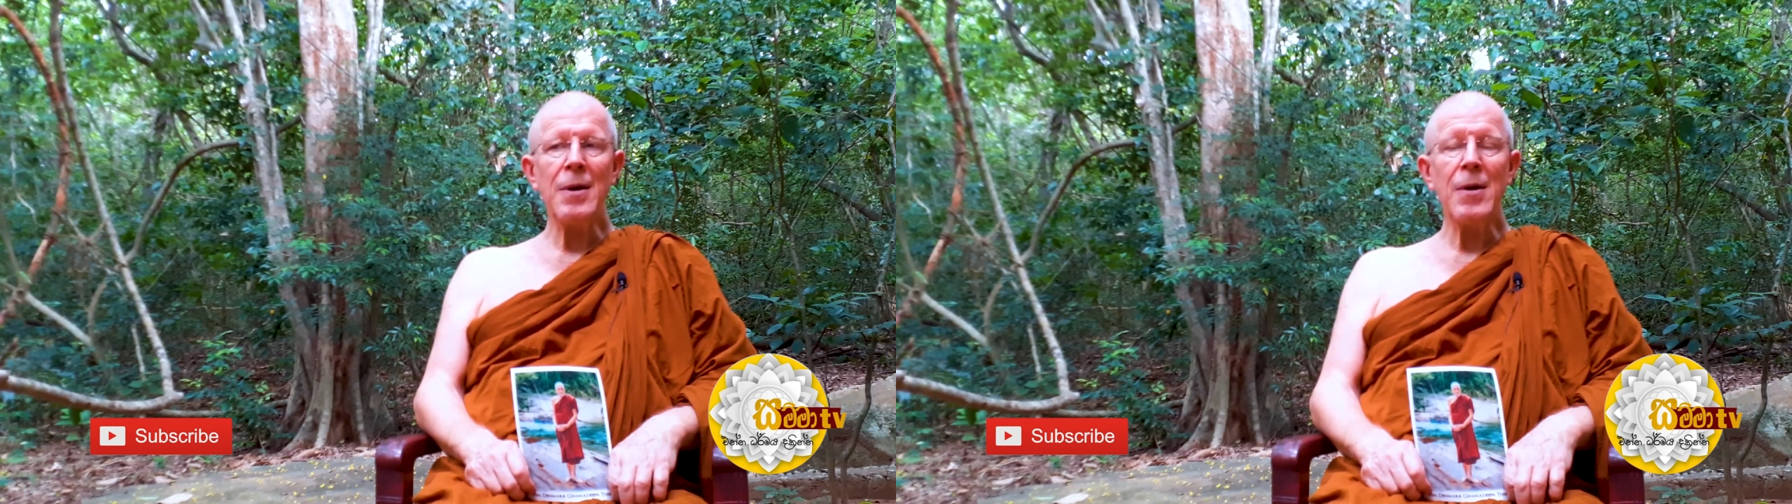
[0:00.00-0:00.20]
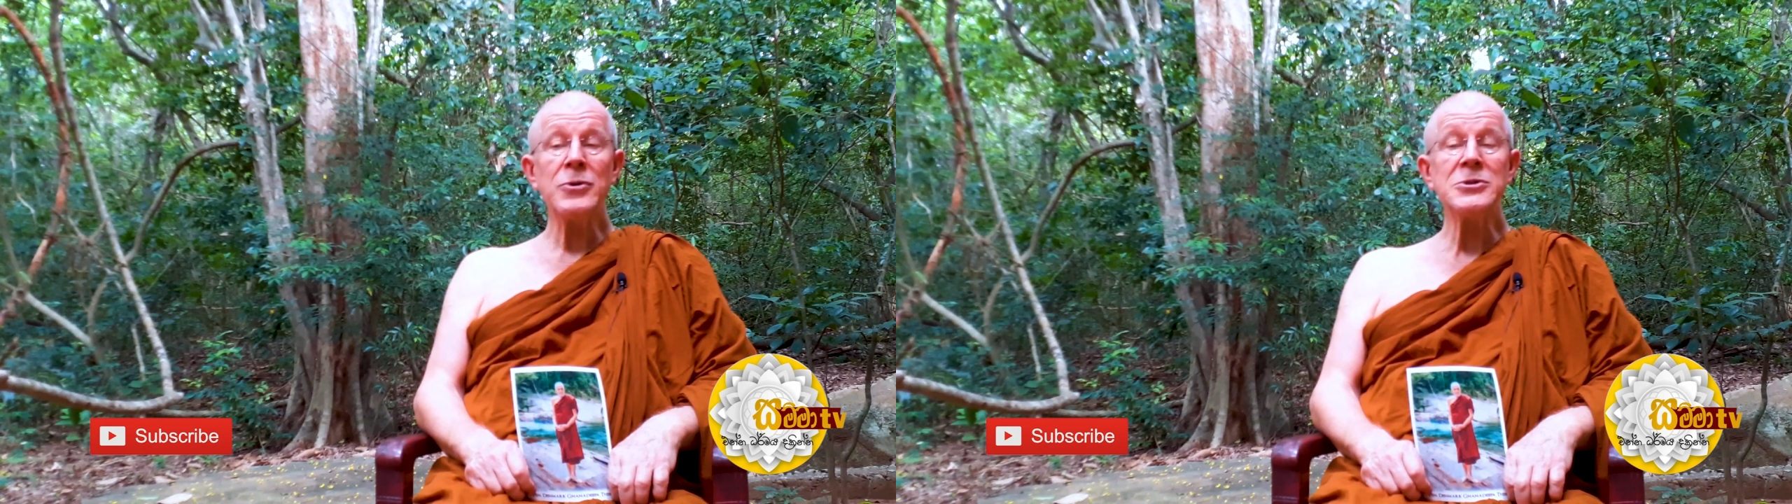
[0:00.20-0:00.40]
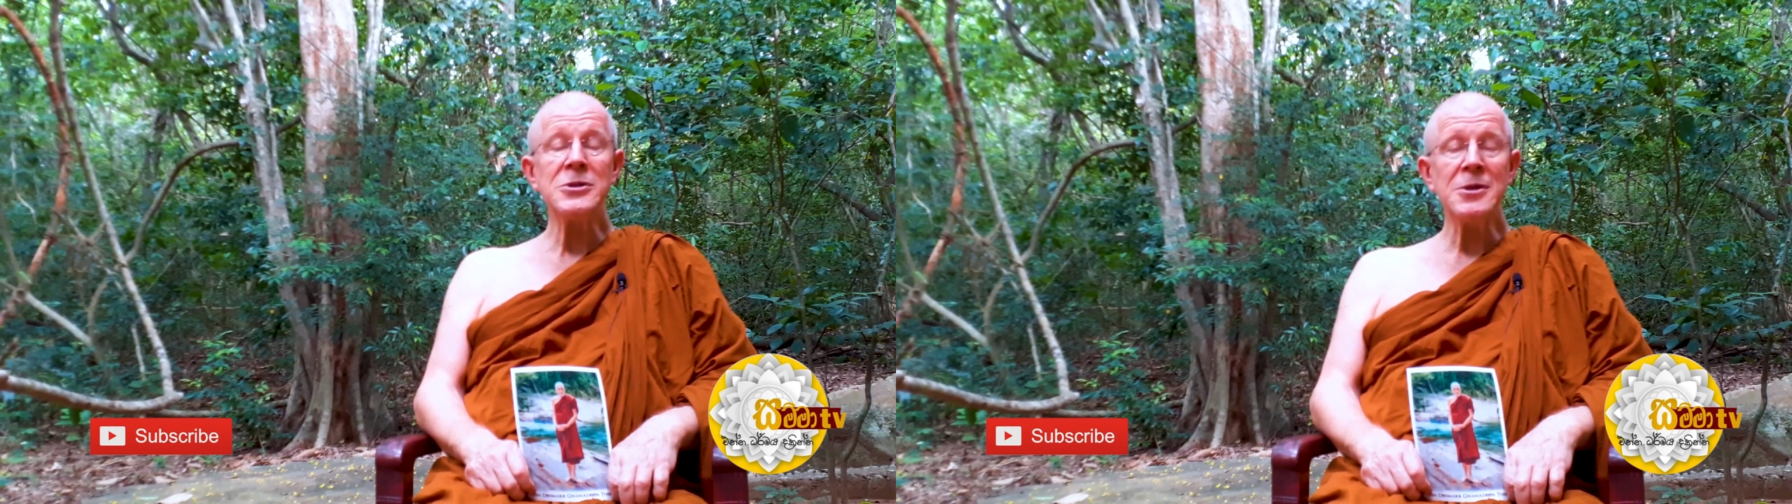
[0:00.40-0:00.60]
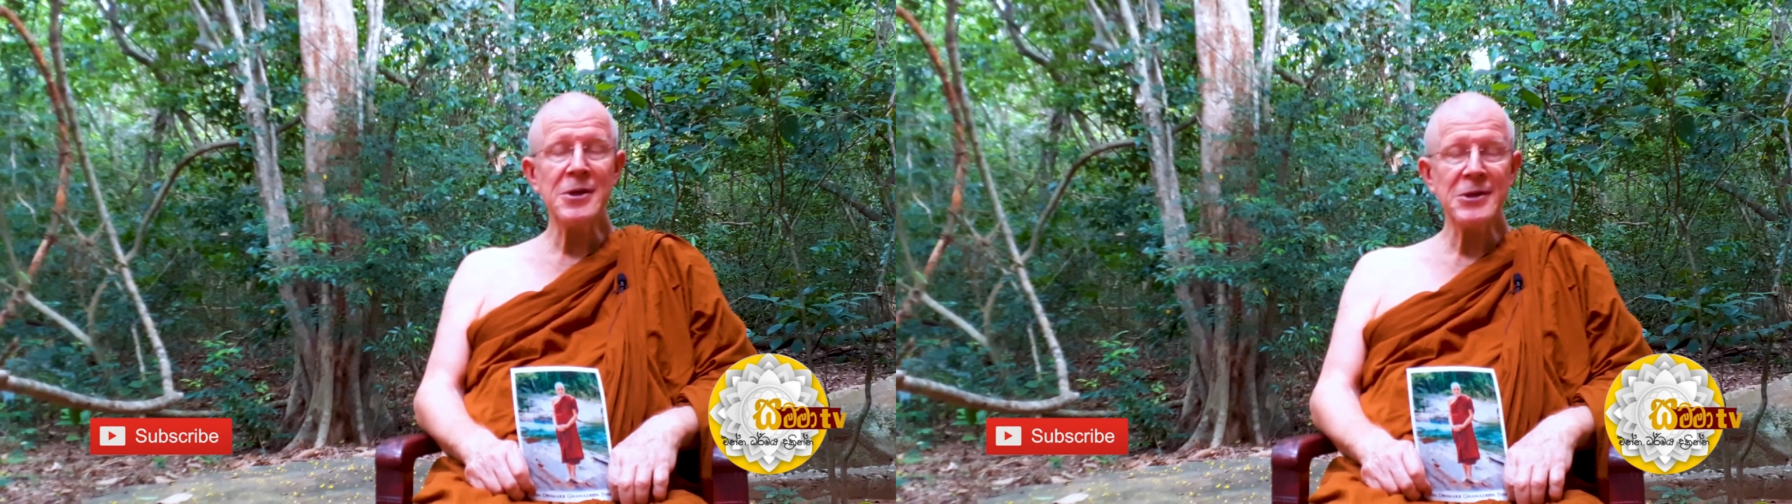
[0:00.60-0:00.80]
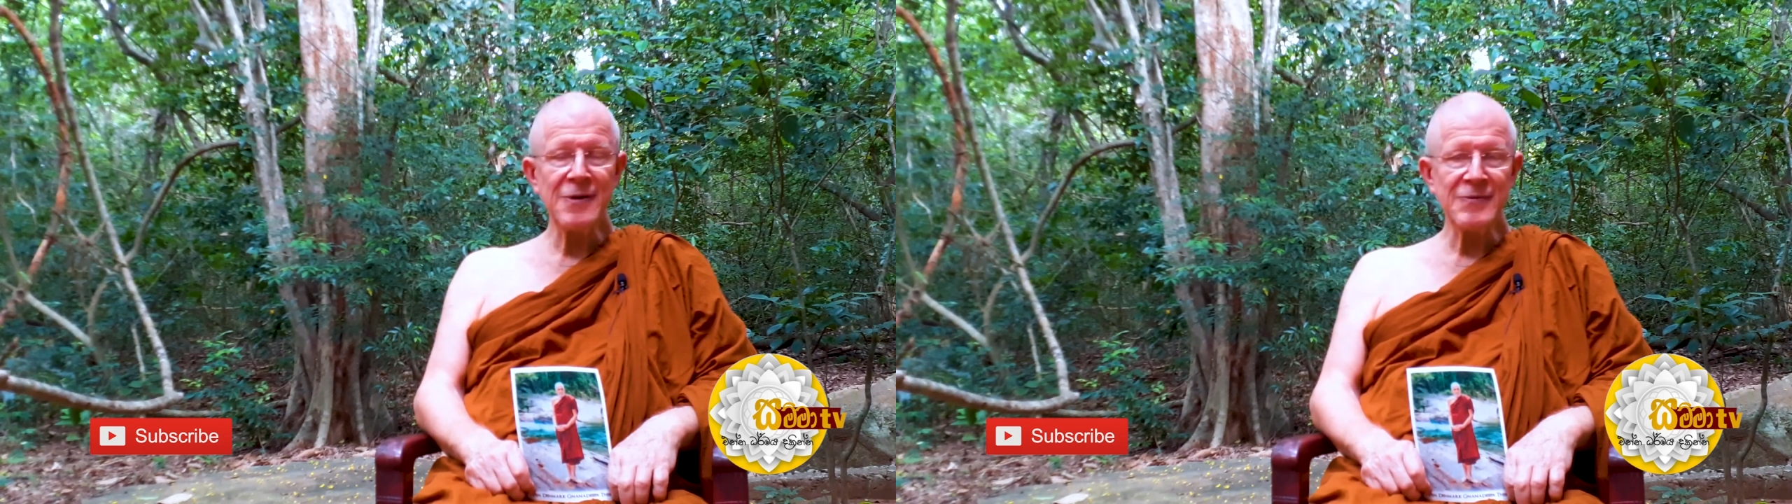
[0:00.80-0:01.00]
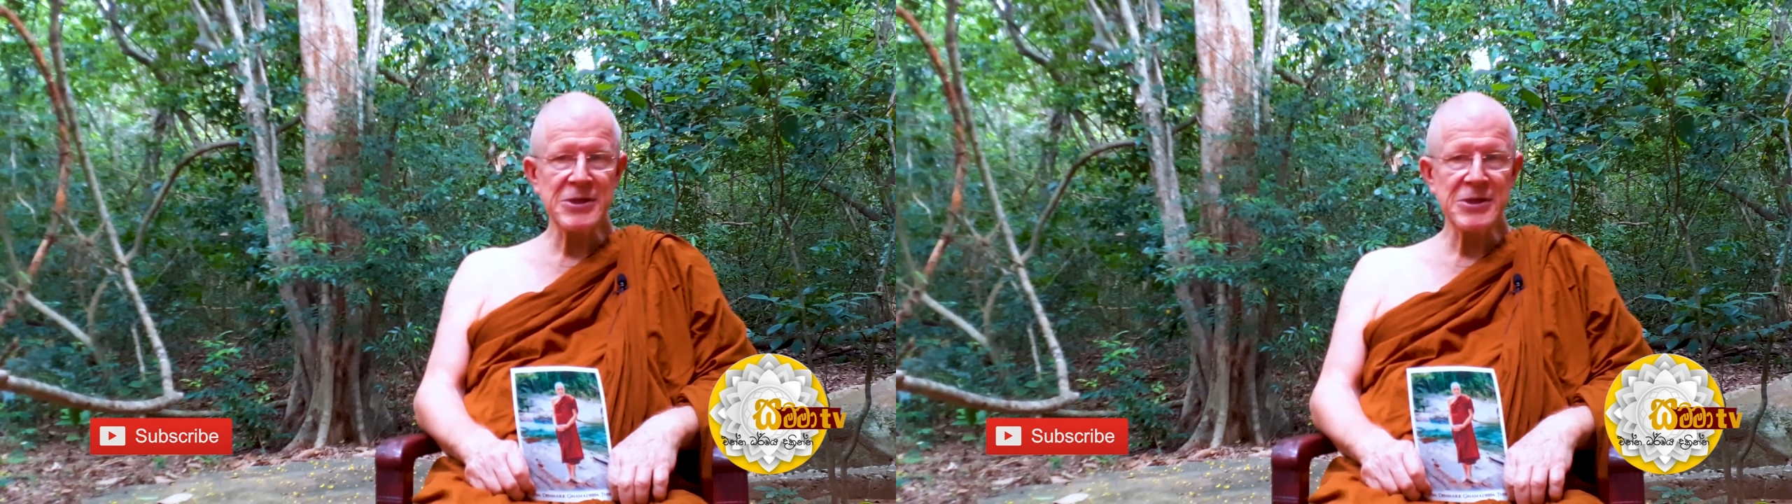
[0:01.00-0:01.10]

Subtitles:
alternative